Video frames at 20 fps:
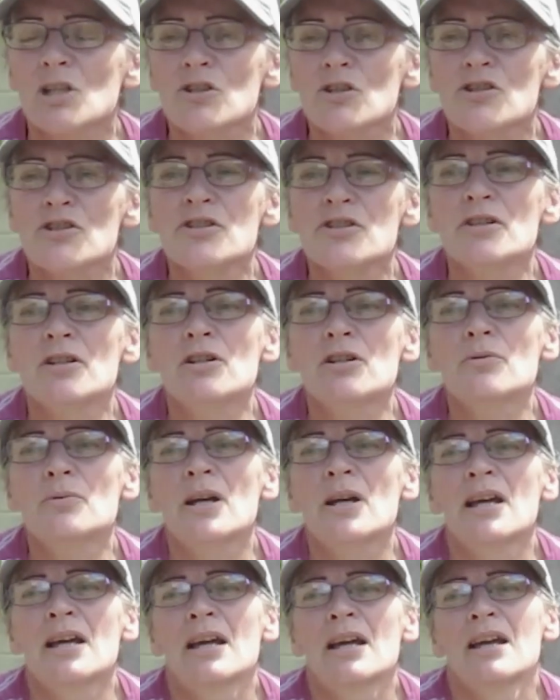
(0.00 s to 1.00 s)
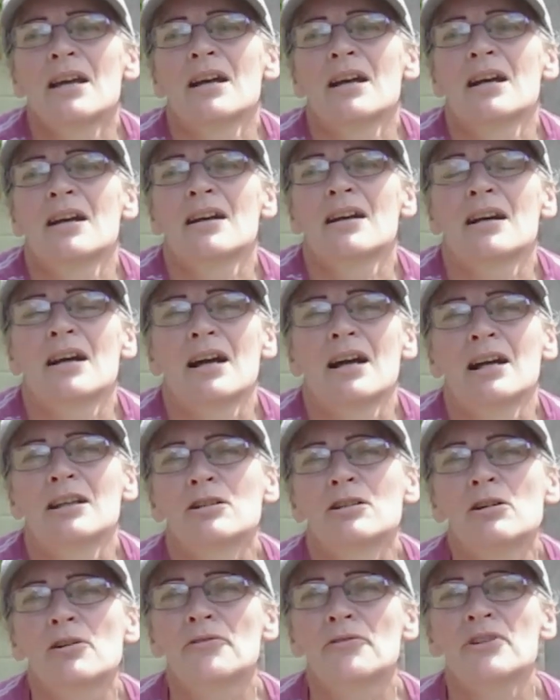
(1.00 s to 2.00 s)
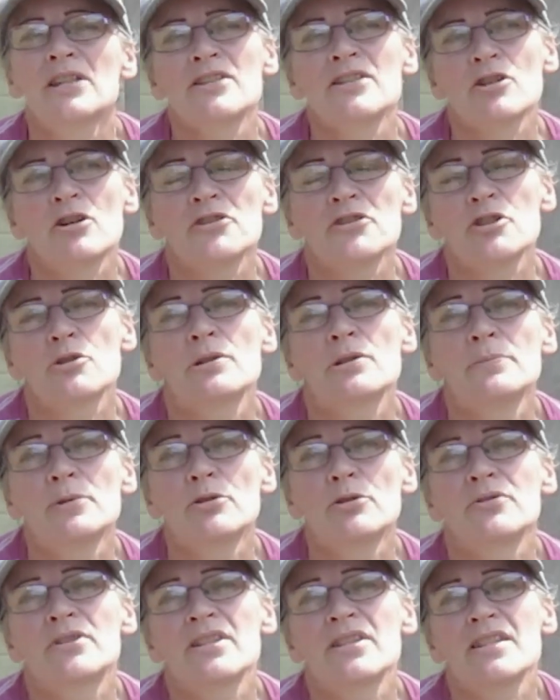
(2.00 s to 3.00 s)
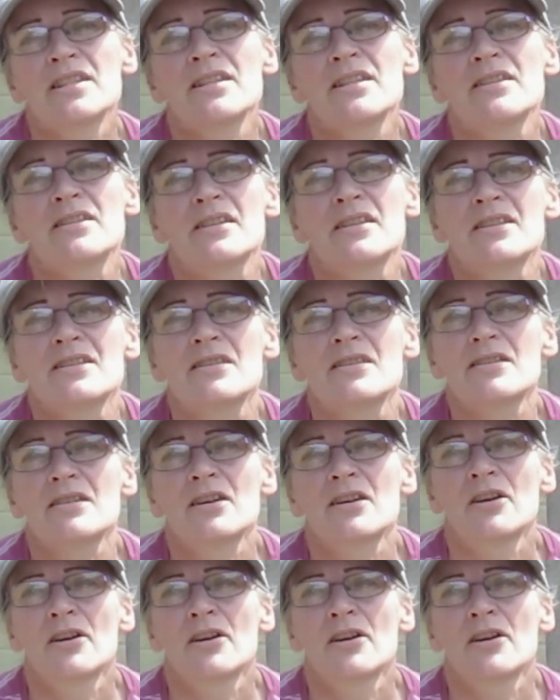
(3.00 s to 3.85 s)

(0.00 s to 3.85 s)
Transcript: So a lot of these autoimmune diseases,